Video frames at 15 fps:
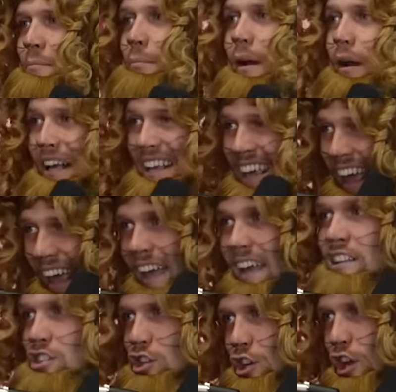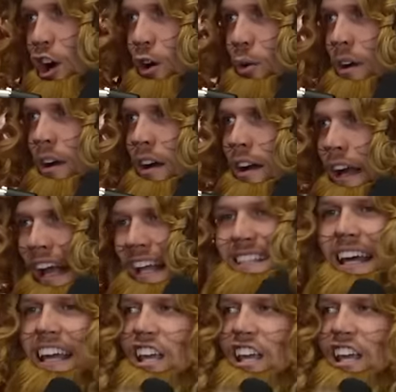But a kid's show is like